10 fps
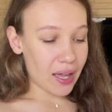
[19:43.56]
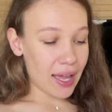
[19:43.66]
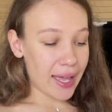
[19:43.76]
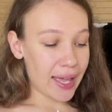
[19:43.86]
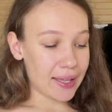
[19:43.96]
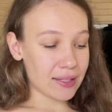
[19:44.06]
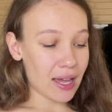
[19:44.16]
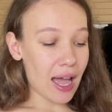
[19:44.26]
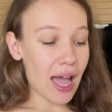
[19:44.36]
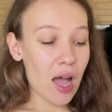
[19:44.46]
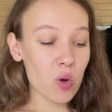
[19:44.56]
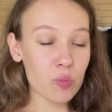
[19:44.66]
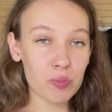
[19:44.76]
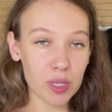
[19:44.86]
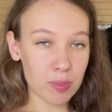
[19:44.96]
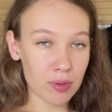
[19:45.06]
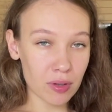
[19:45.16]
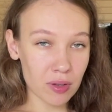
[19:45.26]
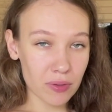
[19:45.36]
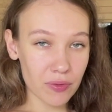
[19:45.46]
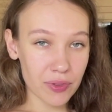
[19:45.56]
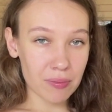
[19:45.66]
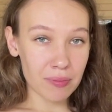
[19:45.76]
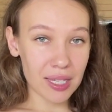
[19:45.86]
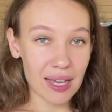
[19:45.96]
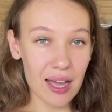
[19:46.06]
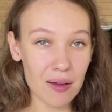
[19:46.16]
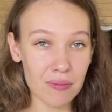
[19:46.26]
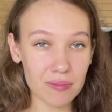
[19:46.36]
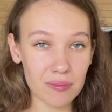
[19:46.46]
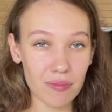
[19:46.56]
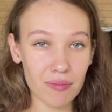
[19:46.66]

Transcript: And how people become